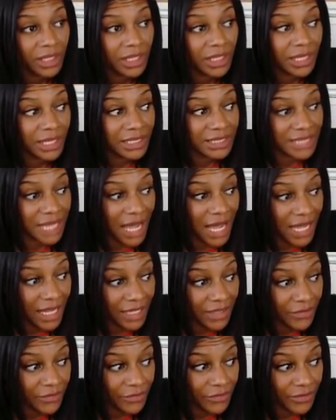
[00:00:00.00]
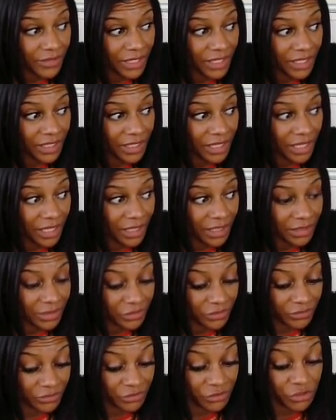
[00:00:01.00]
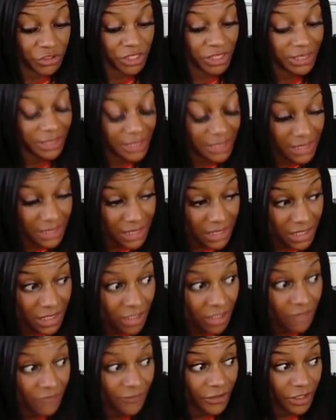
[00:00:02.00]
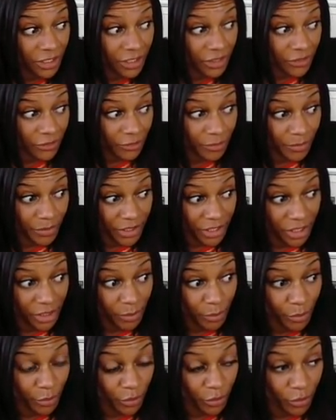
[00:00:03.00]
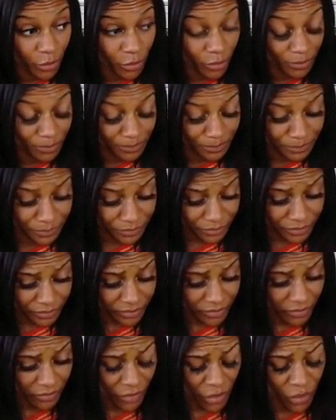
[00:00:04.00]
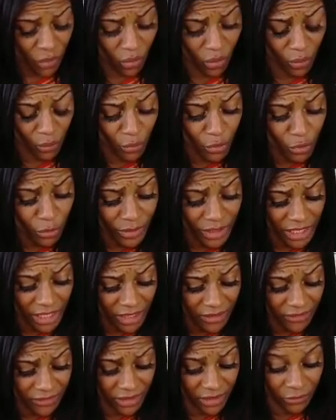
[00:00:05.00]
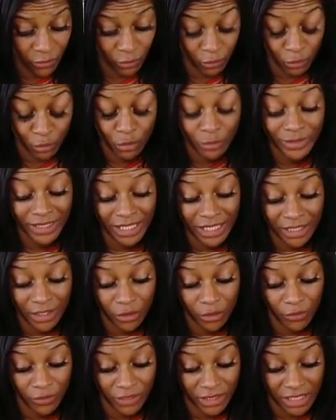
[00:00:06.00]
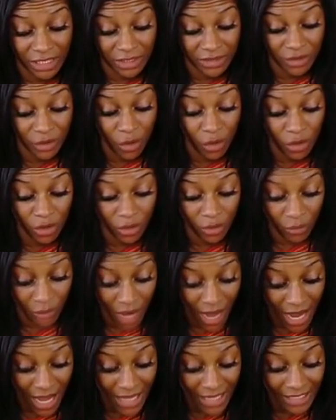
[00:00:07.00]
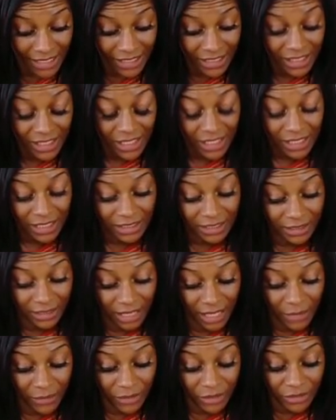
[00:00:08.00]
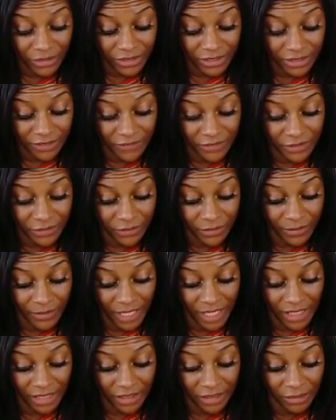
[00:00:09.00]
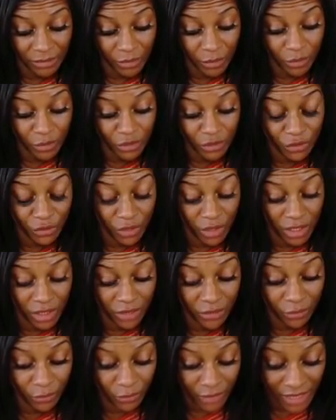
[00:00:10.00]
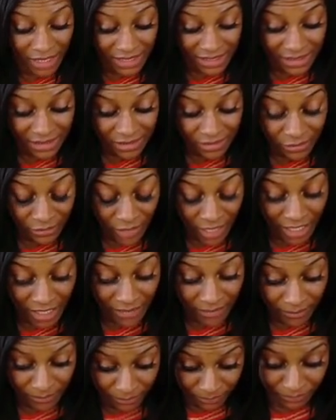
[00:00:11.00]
it's either that jealousy of other people or ruminating over things gone awry and allowing yourself to remain in emotional unrest, right,